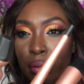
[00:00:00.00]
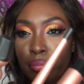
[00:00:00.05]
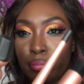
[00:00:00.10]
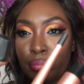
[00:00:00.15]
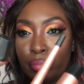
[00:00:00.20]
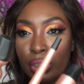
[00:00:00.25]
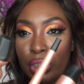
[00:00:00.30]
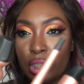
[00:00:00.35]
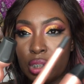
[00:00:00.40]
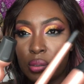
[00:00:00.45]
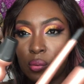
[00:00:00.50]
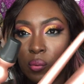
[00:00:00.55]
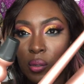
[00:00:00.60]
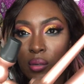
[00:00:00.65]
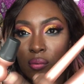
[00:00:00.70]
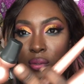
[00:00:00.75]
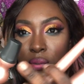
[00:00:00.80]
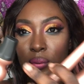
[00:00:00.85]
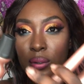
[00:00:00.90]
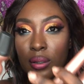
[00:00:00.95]
beach
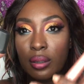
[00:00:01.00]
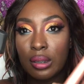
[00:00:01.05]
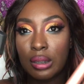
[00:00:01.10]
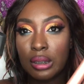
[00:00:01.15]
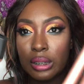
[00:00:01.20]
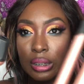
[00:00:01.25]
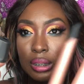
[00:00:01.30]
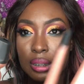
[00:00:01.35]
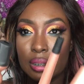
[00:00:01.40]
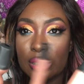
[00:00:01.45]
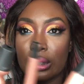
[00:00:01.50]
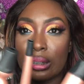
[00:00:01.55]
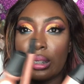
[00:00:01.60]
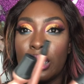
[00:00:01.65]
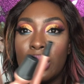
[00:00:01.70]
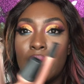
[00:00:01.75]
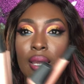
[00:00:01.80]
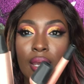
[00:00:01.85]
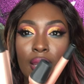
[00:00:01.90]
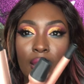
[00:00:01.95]
waves with this,
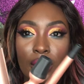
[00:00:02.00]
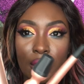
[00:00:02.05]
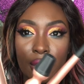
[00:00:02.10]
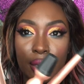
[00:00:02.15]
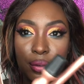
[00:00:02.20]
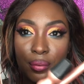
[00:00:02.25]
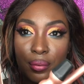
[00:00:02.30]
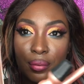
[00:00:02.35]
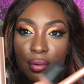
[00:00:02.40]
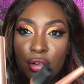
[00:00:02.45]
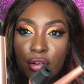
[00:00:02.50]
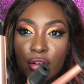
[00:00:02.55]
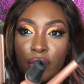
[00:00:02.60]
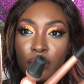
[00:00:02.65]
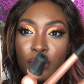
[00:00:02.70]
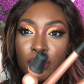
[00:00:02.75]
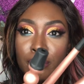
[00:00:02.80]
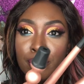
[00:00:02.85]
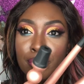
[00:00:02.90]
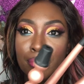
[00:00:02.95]
you know, the
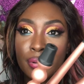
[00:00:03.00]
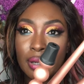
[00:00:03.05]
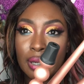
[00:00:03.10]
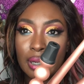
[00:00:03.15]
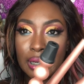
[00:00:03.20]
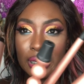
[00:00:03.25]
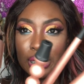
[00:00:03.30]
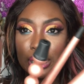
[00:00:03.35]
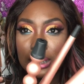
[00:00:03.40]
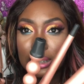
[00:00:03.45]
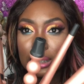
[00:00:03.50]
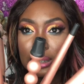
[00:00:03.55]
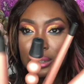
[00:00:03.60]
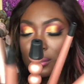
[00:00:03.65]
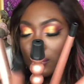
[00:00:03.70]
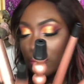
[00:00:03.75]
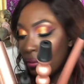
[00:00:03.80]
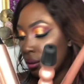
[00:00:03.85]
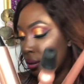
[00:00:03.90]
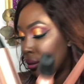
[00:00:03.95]
crimp, and then this
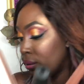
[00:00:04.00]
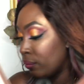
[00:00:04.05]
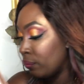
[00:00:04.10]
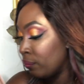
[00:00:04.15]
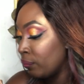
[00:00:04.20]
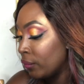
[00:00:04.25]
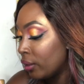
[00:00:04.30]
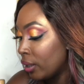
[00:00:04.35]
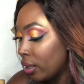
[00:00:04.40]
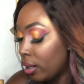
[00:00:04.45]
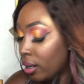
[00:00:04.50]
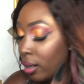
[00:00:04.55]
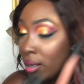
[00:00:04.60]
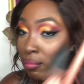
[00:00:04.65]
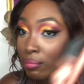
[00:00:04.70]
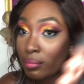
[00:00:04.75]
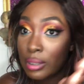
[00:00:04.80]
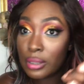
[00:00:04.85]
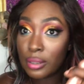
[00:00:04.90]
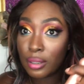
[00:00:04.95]
one.
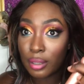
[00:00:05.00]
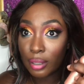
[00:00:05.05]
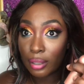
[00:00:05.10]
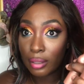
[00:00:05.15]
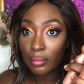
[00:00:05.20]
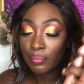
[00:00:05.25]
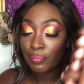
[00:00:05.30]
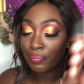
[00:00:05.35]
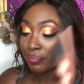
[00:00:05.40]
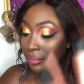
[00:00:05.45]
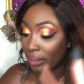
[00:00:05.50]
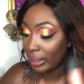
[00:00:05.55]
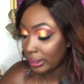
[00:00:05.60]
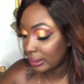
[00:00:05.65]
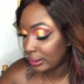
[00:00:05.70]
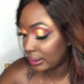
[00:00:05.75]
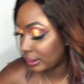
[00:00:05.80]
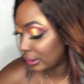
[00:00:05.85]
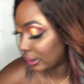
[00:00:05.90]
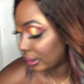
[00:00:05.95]
So yeah,
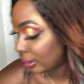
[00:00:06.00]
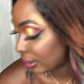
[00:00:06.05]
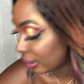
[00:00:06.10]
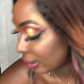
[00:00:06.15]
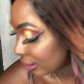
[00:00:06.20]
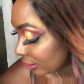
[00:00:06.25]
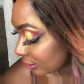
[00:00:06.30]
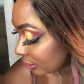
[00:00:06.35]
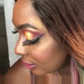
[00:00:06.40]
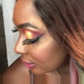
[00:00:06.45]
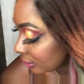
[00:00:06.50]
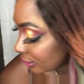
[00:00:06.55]
that's that.